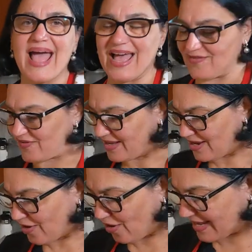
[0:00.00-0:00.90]
have.
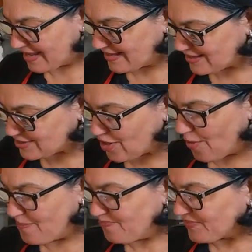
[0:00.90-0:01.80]
Okay,
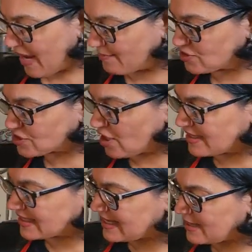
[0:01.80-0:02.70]
so I'm just
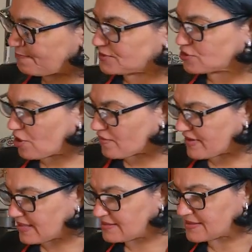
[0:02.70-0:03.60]
gonna keep
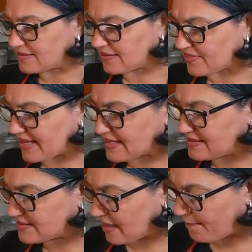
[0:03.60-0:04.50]
stirring till it
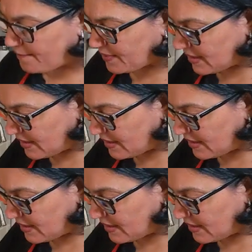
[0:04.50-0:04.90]
thickens up.